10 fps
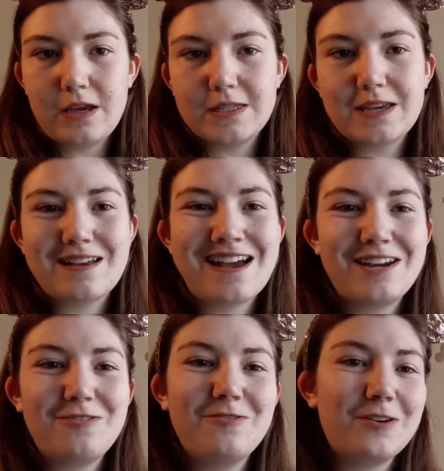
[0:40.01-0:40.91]
It's
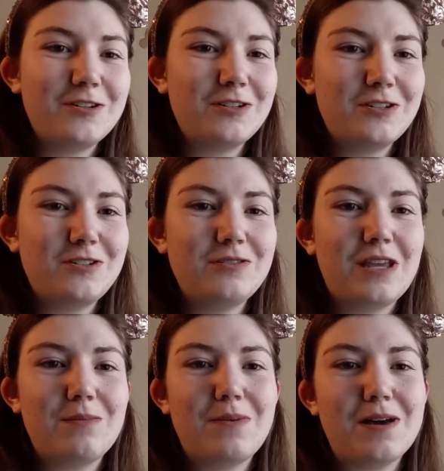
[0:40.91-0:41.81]
kind of fun to do
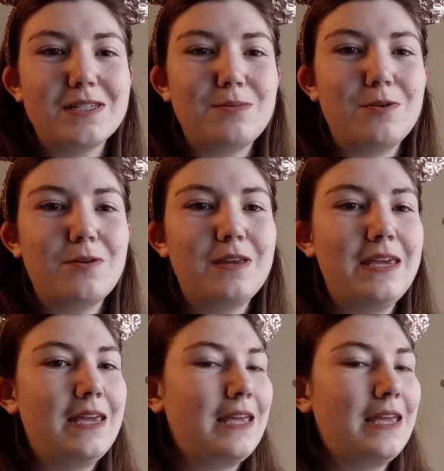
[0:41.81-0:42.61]
the impossible.